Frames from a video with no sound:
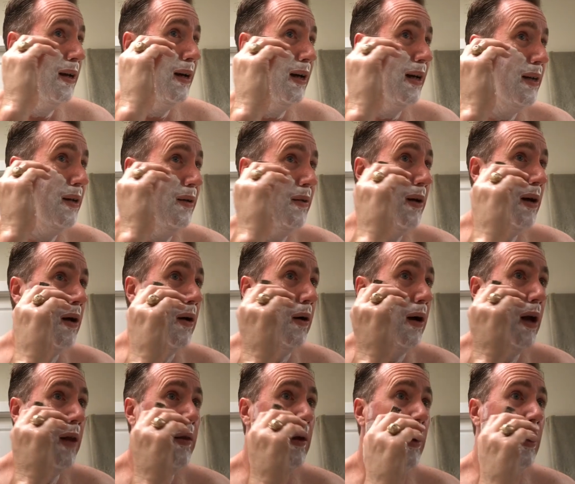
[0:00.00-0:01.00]
I don't
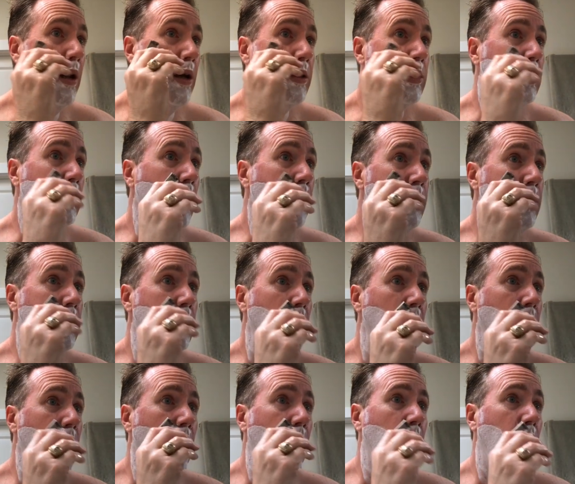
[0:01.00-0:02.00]
know. And then a
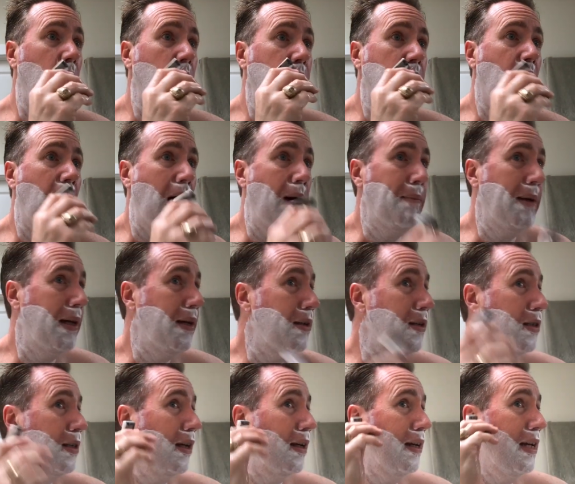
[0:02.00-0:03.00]
17 year old
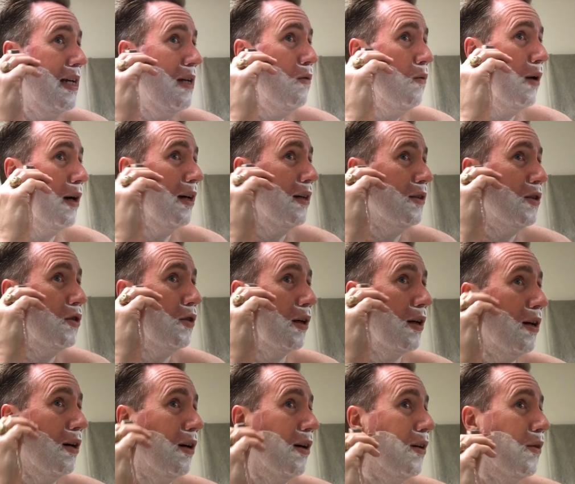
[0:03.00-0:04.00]
commenter said he wears
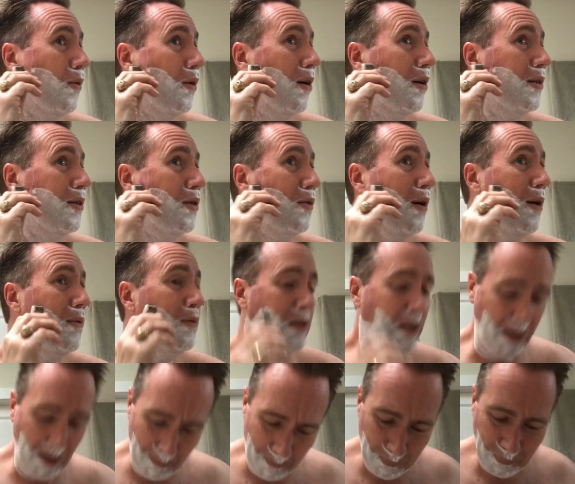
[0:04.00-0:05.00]
Drakkar Noir. So I
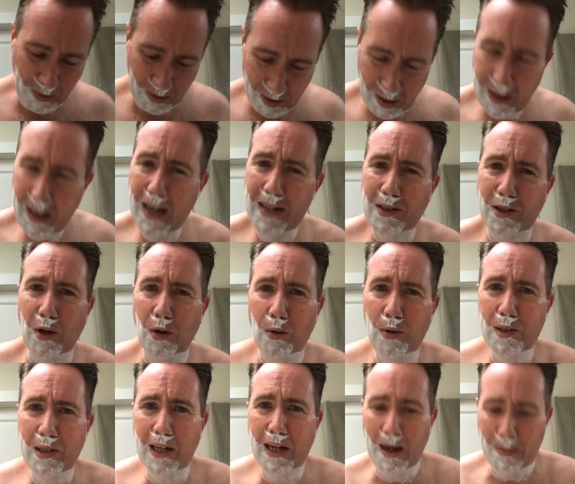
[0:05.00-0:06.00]
was like, that's
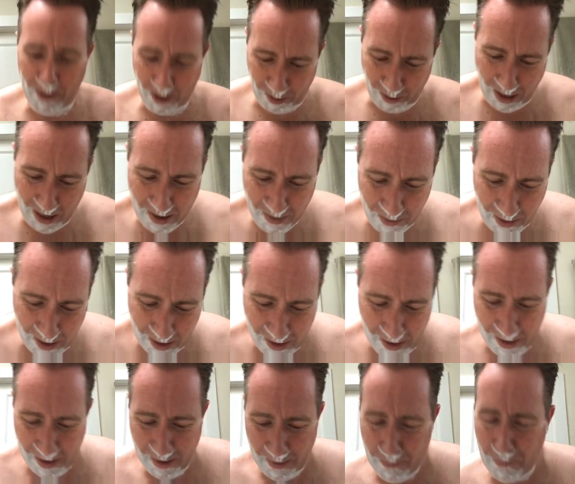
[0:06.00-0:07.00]
cool. Is it coming around?
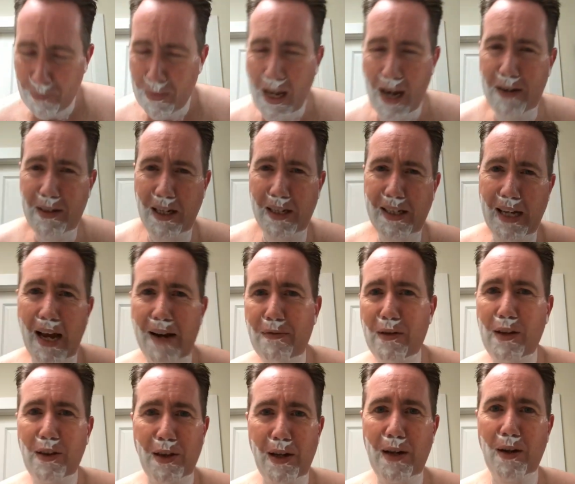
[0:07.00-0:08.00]
Is
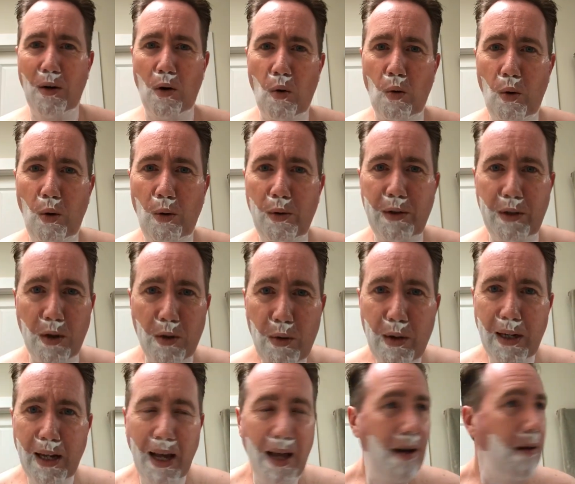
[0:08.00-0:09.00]
everything old
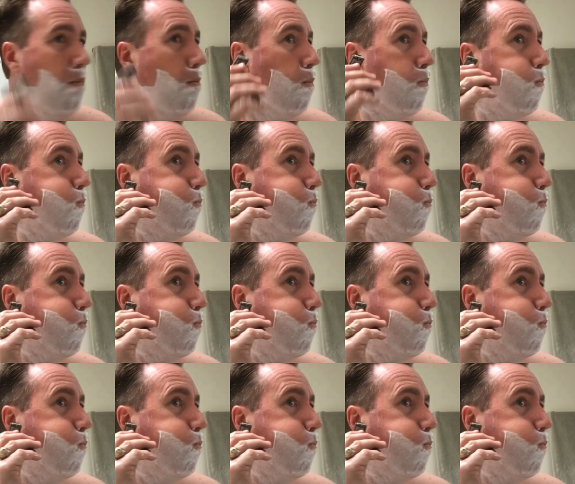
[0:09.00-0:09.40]
new again?